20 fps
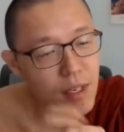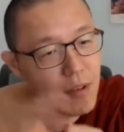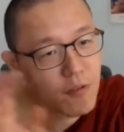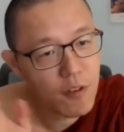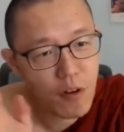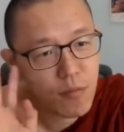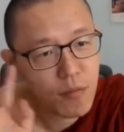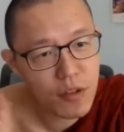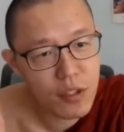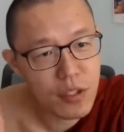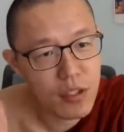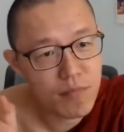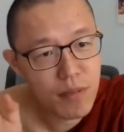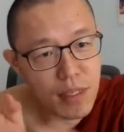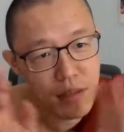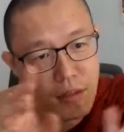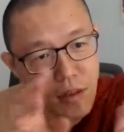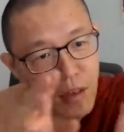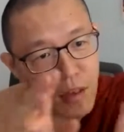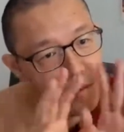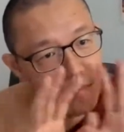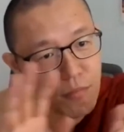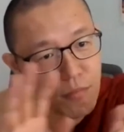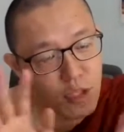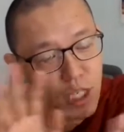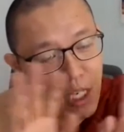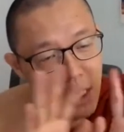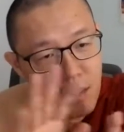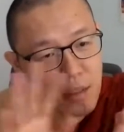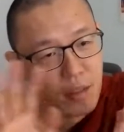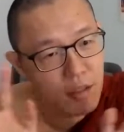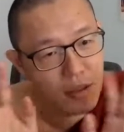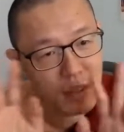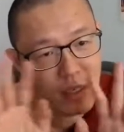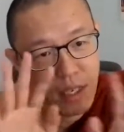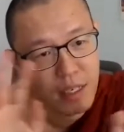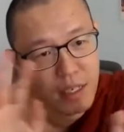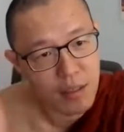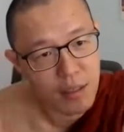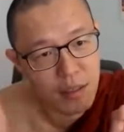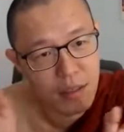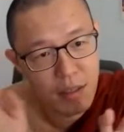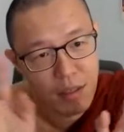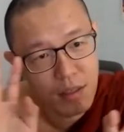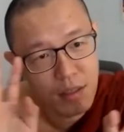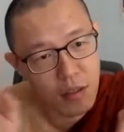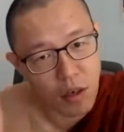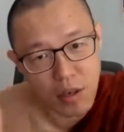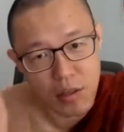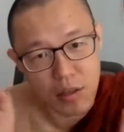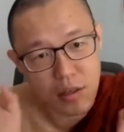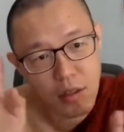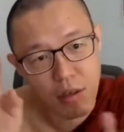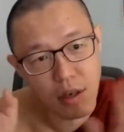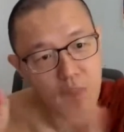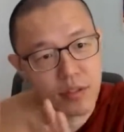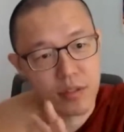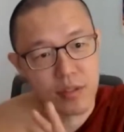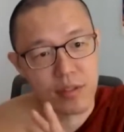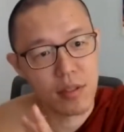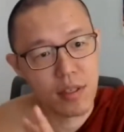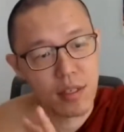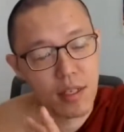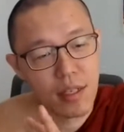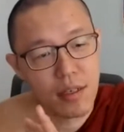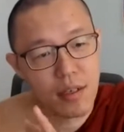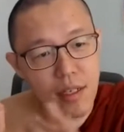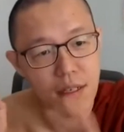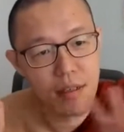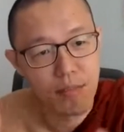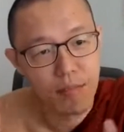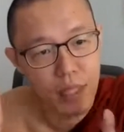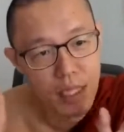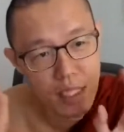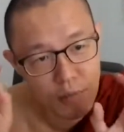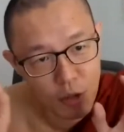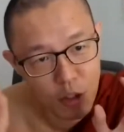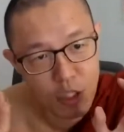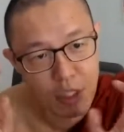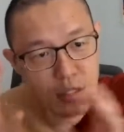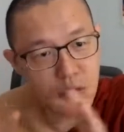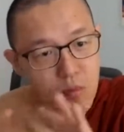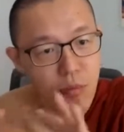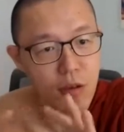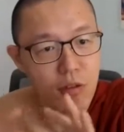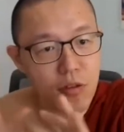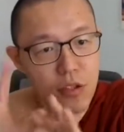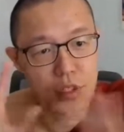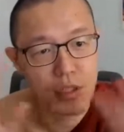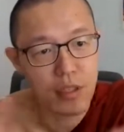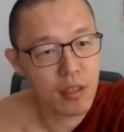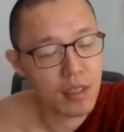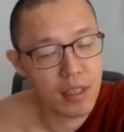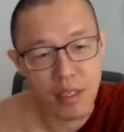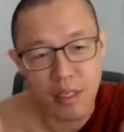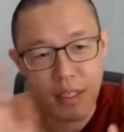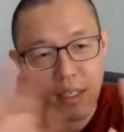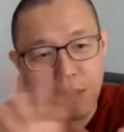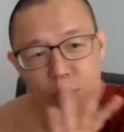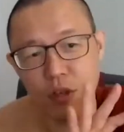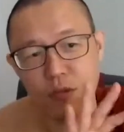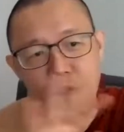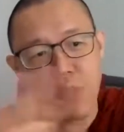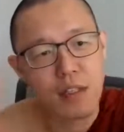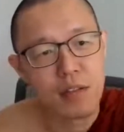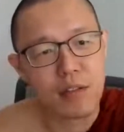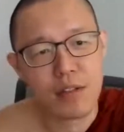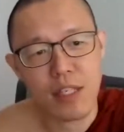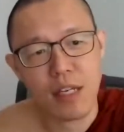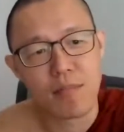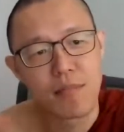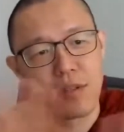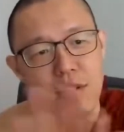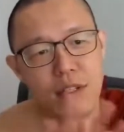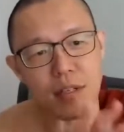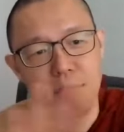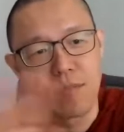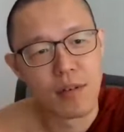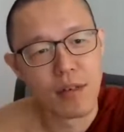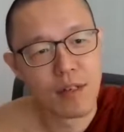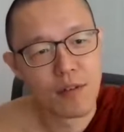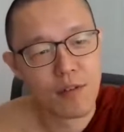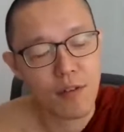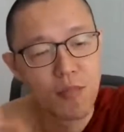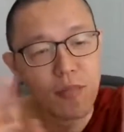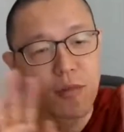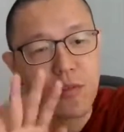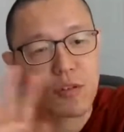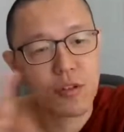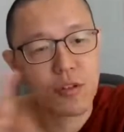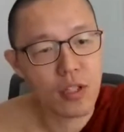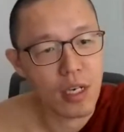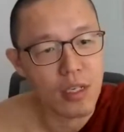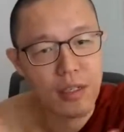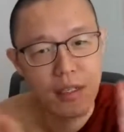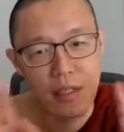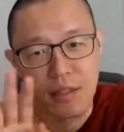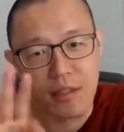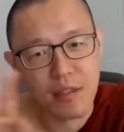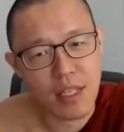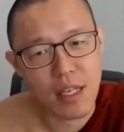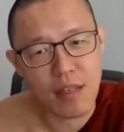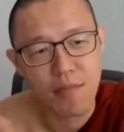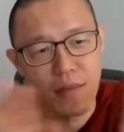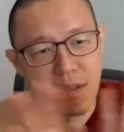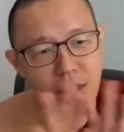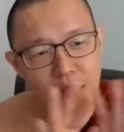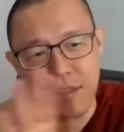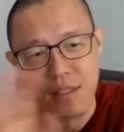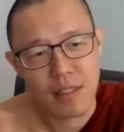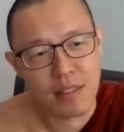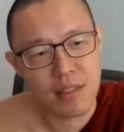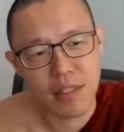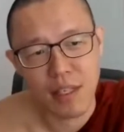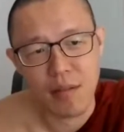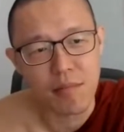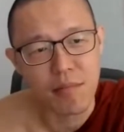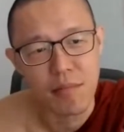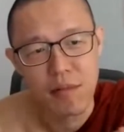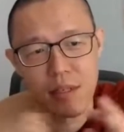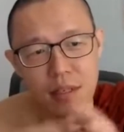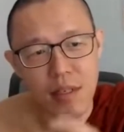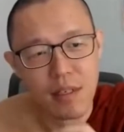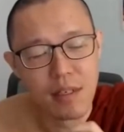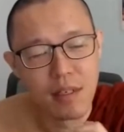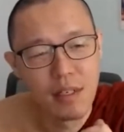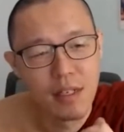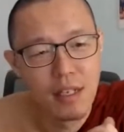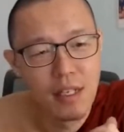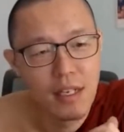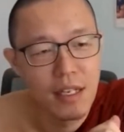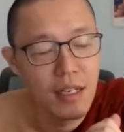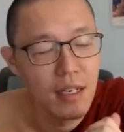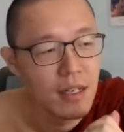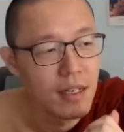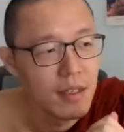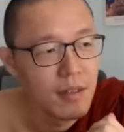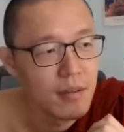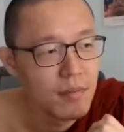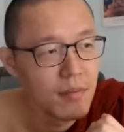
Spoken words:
For most people, God, Buddha and God, gods, big G, small G, equivalent, same. For most Chinese, same. It's same. Yeah.